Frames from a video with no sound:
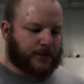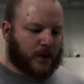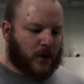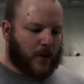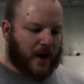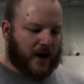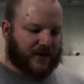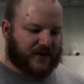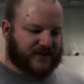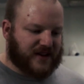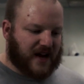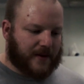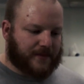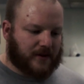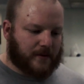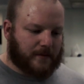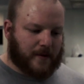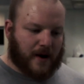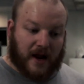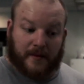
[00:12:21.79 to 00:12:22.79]
weight at the top
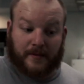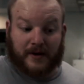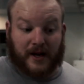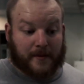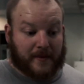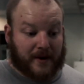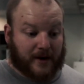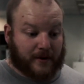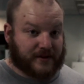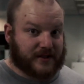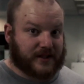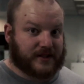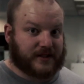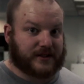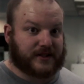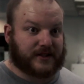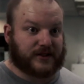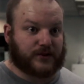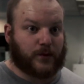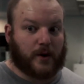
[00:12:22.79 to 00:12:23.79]
and the bottom, compounding
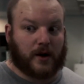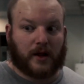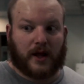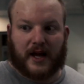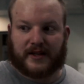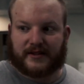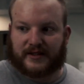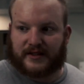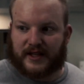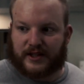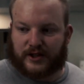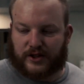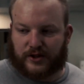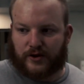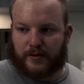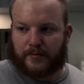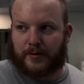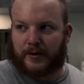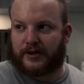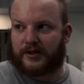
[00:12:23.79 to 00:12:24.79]
resistance, as well as it teaches
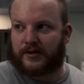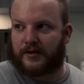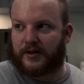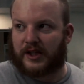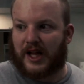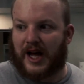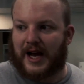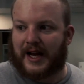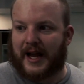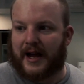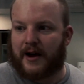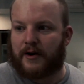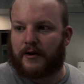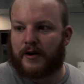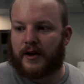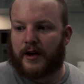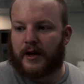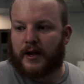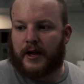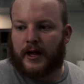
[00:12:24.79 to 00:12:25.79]
you to push through the lockout,
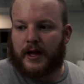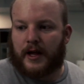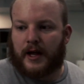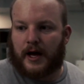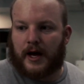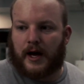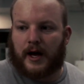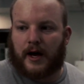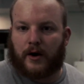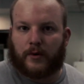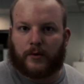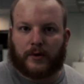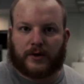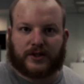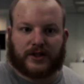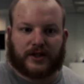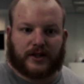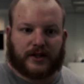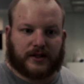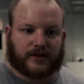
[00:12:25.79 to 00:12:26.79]

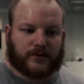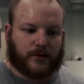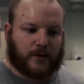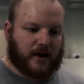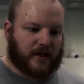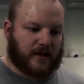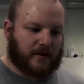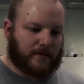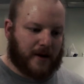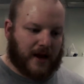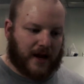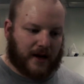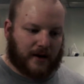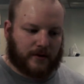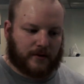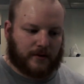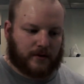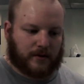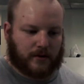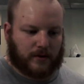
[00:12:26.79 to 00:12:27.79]
which is one of the main
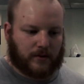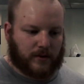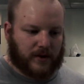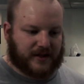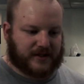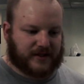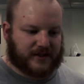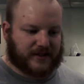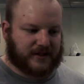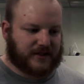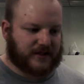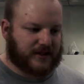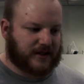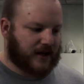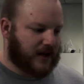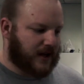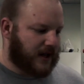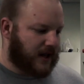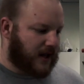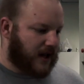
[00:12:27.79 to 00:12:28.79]
reasons
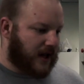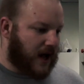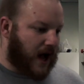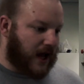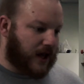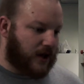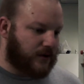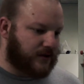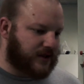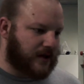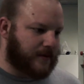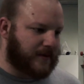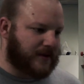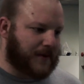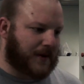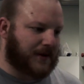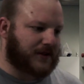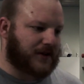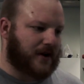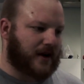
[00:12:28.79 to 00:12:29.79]
I use them,
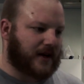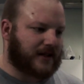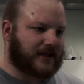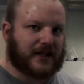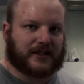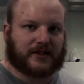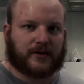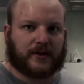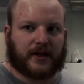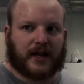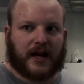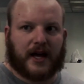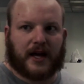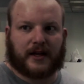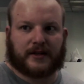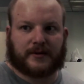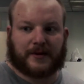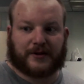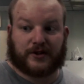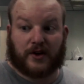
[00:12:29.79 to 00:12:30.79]
especially on an accessory day,
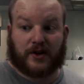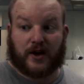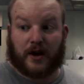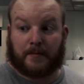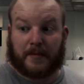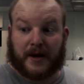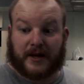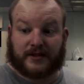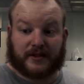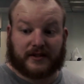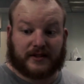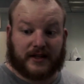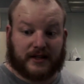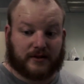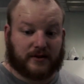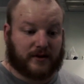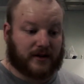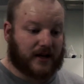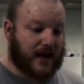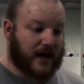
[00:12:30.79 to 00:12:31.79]
especially on a bench
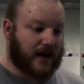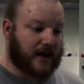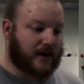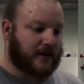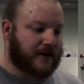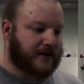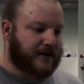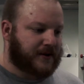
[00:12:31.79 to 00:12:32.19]
accessory day.